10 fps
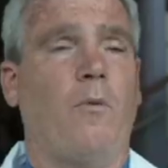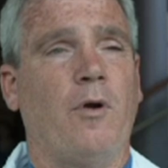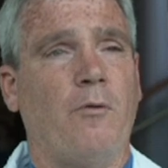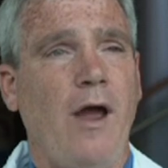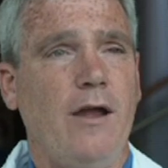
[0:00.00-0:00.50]

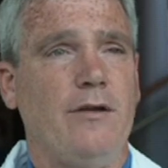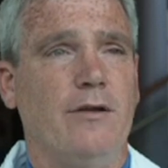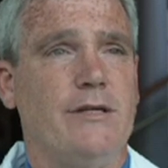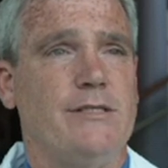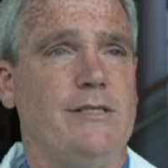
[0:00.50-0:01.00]
We're
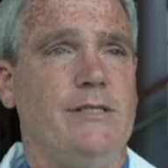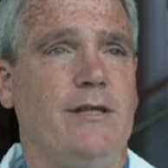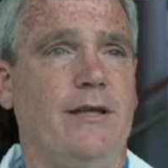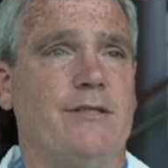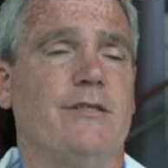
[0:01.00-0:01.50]
recognizing
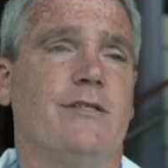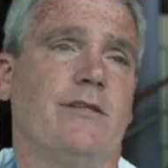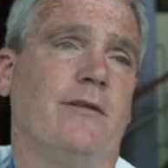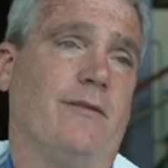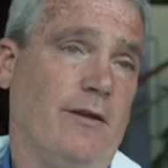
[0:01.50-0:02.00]
that since
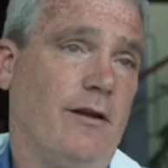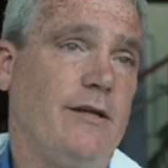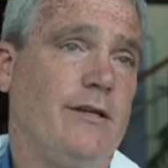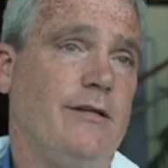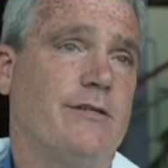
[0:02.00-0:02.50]
the
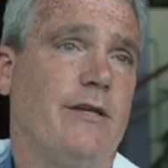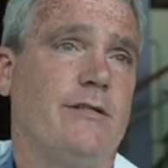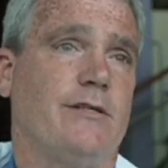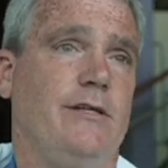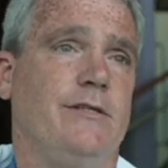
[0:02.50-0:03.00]
nineteen
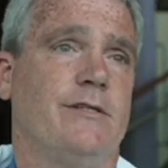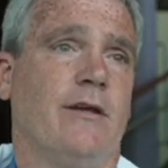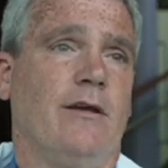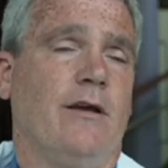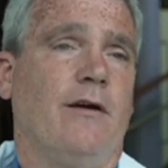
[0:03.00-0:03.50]
sixties,
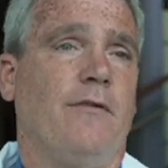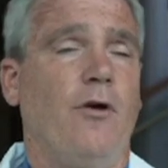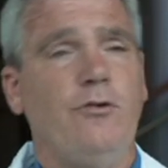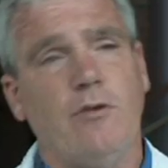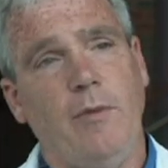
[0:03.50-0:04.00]

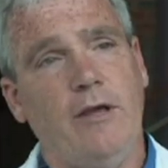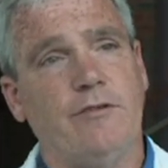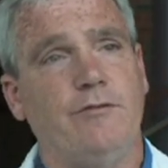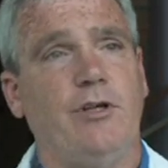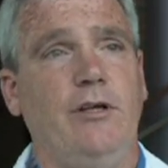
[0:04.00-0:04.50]
those demands
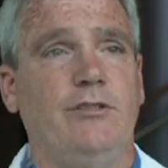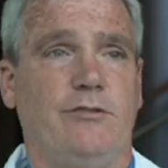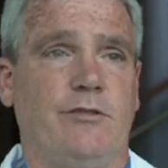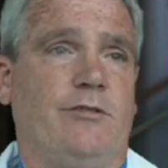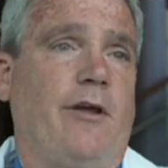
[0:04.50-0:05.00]
have changed
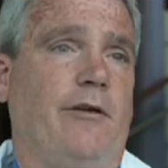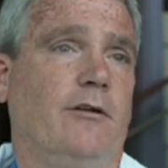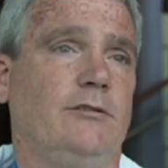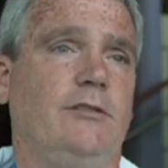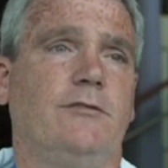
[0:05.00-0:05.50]
as the
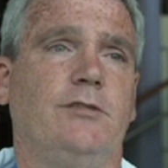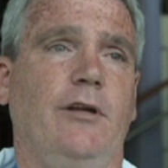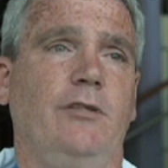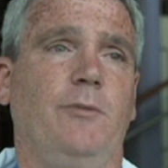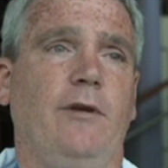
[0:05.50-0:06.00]
technology has
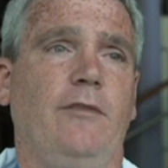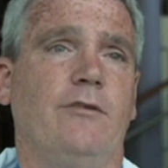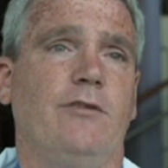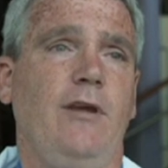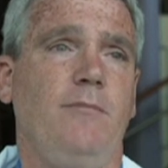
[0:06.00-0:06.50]
changed, but at the
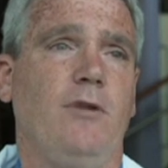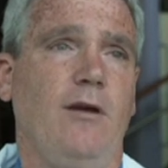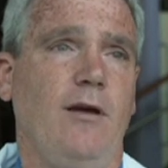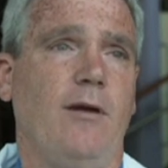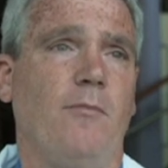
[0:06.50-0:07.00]
same
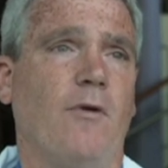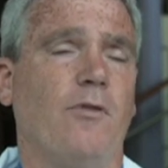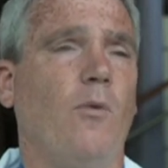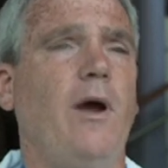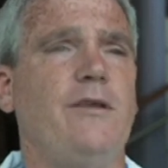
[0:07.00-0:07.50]
time,
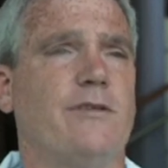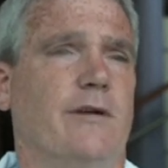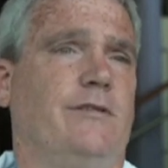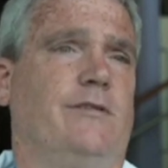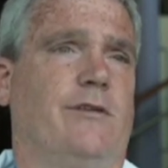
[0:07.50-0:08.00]
the way
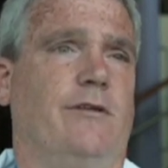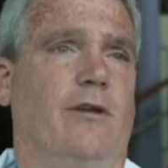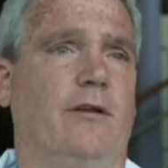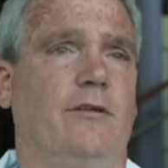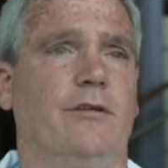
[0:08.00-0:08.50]
science is
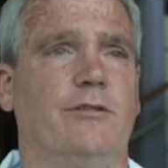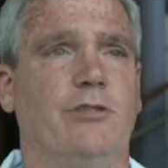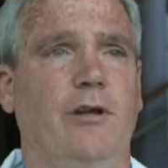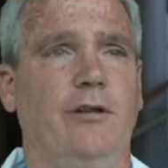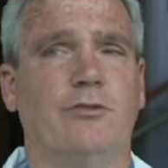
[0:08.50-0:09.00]
conducted has
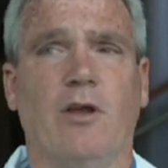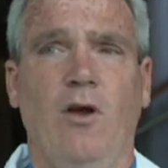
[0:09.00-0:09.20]
changed.